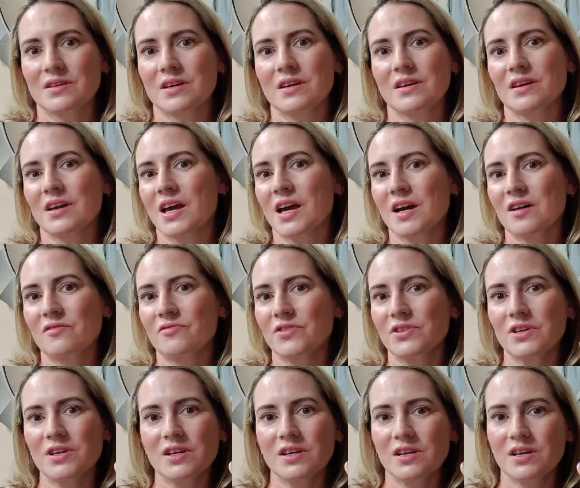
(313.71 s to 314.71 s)
They have
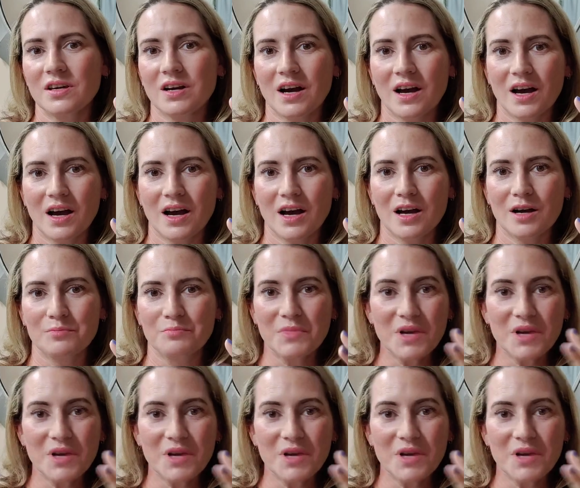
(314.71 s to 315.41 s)
the uh,